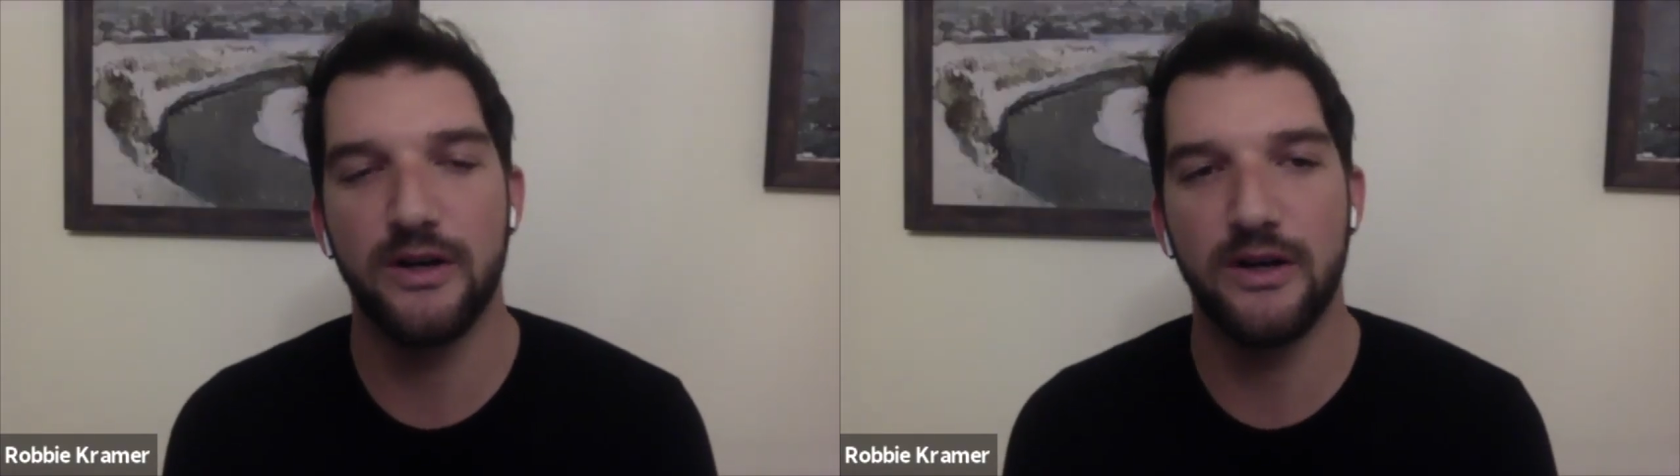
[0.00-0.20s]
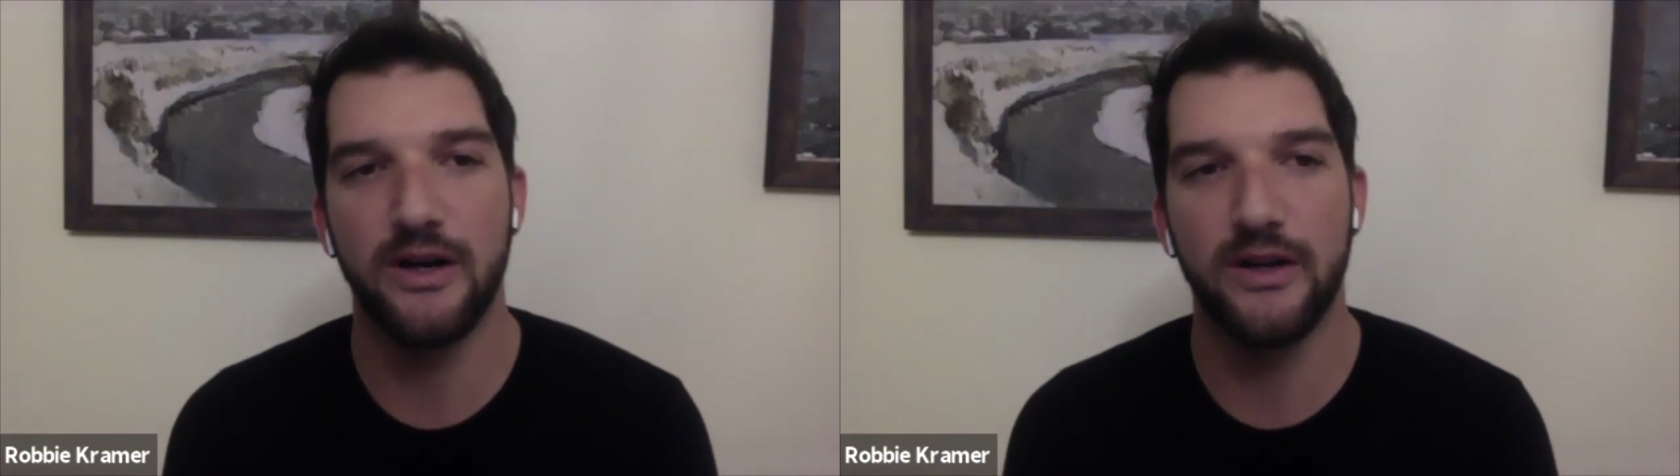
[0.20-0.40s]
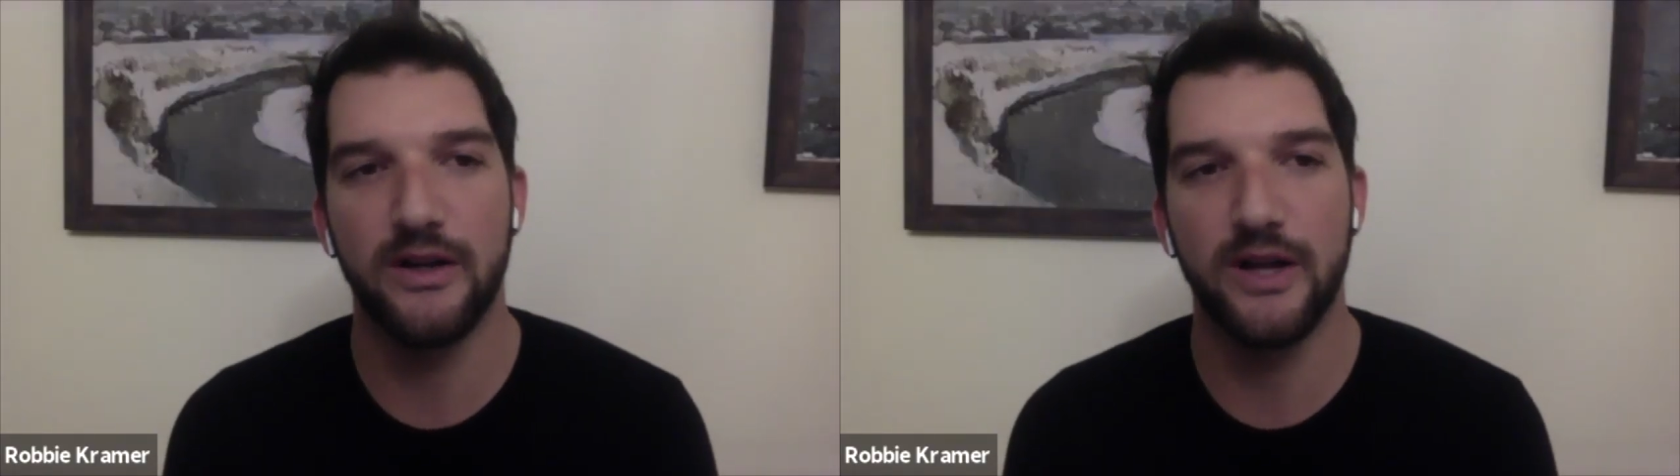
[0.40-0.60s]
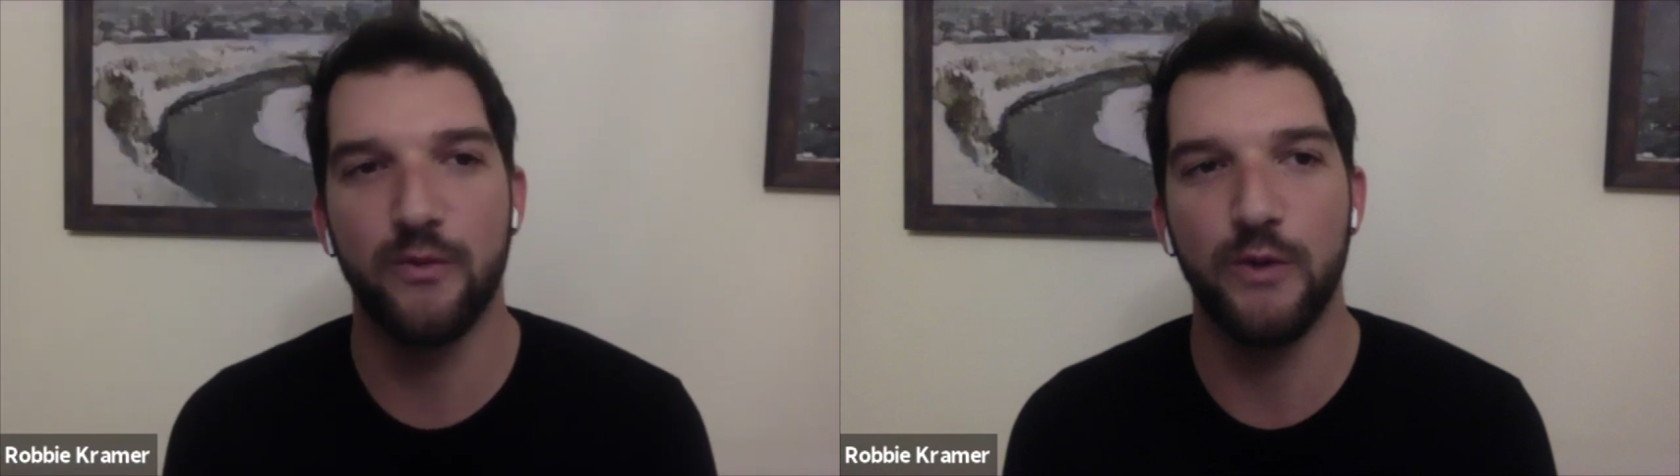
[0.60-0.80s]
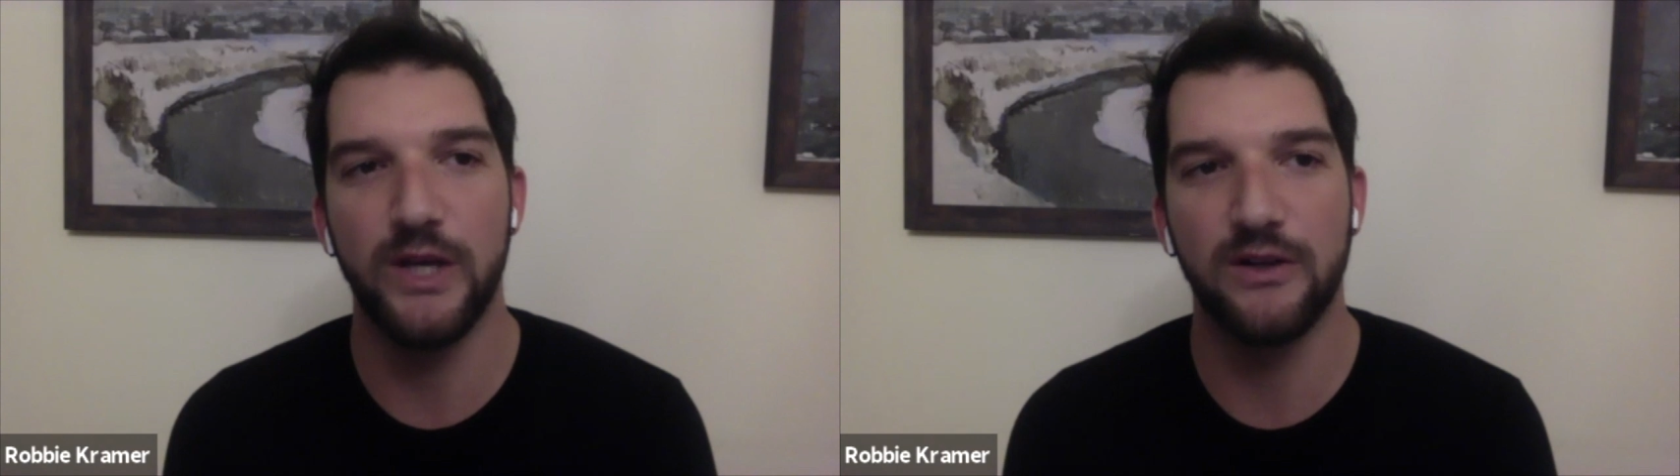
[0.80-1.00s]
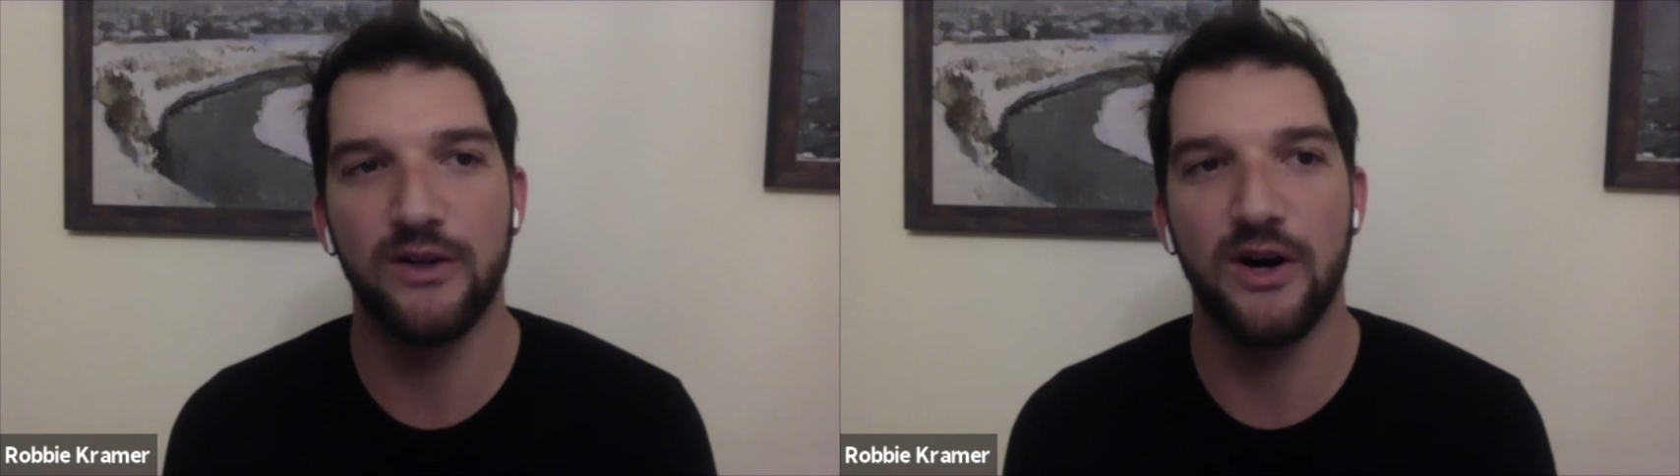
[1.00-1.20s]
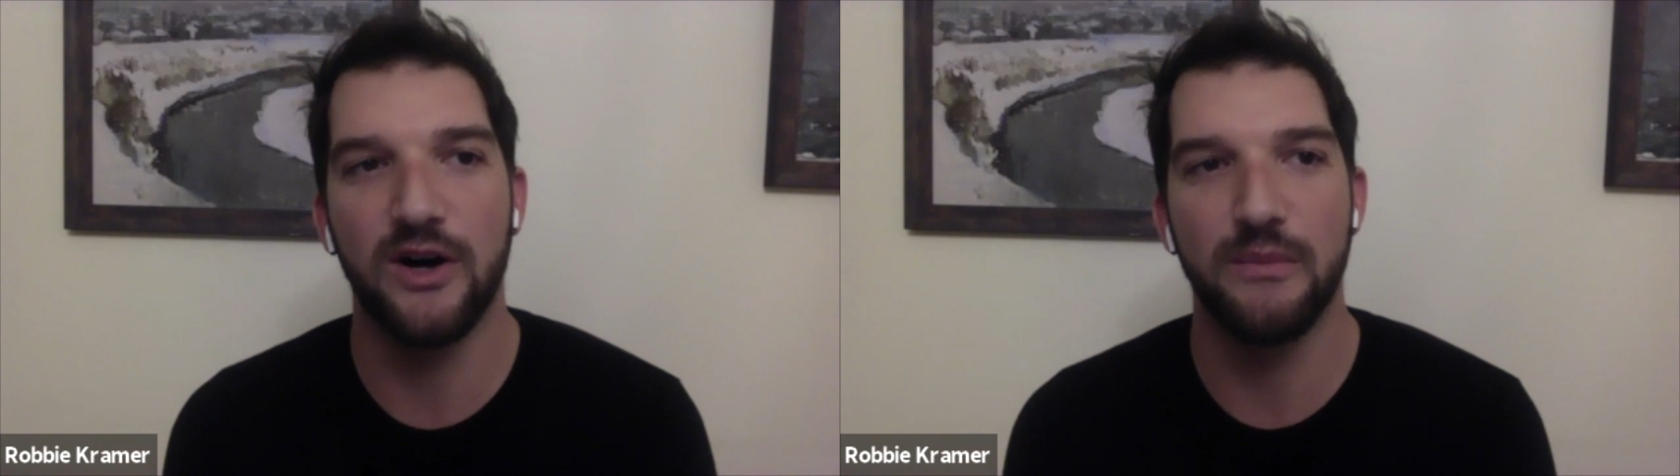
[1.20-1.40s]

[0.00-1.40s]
like week-long